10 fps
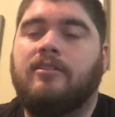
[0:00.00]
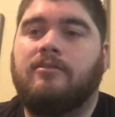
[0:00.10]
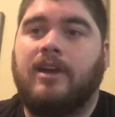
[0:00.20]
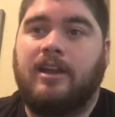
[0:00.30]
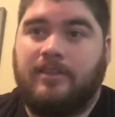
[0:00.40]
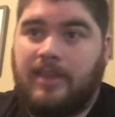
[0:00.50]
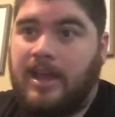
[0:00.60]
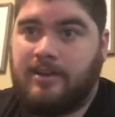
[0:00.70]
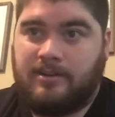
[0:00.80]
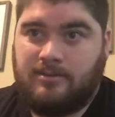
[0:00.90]
right,
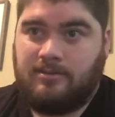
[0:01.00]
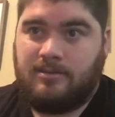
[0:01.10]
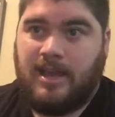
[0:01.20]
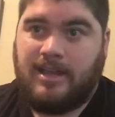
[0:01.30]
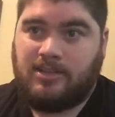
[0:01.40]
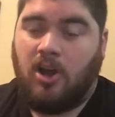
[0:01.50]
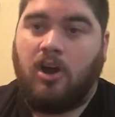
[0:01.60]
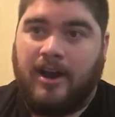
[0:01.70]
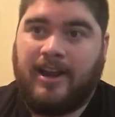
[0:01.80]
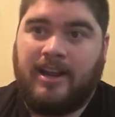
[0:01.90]
that has
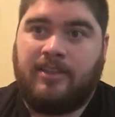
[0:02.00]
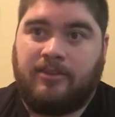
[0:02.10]
r in it,